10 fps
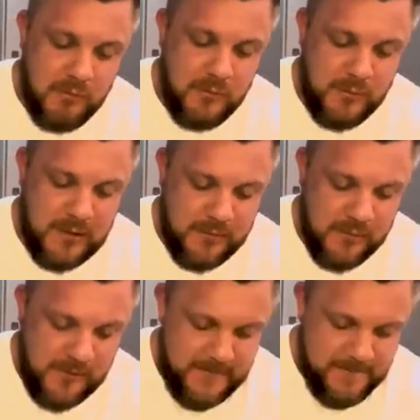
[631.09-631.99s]
oh wow.
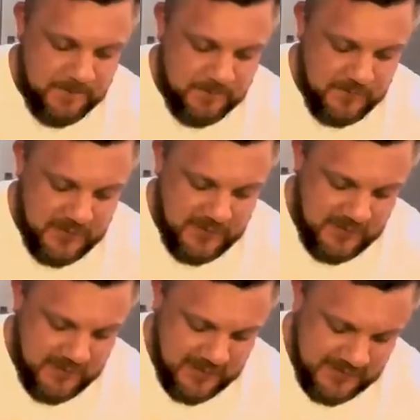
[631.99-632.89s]

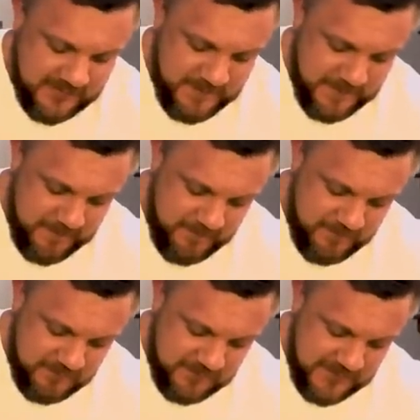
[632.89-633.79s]
Oh,
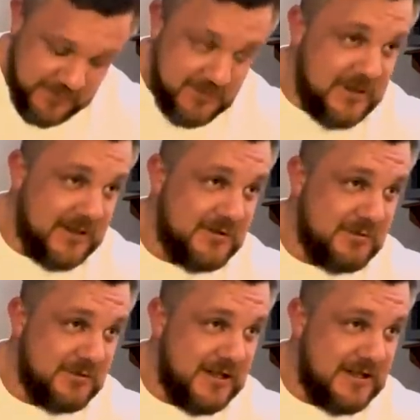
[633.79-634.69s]
Cushy, that's
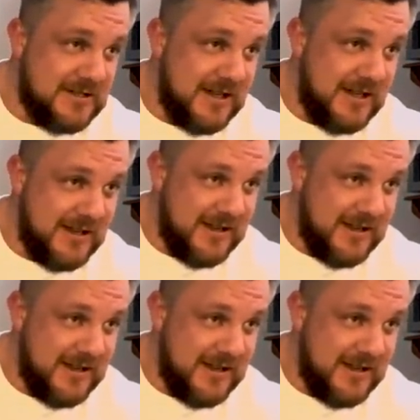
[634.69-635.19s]
so tasty.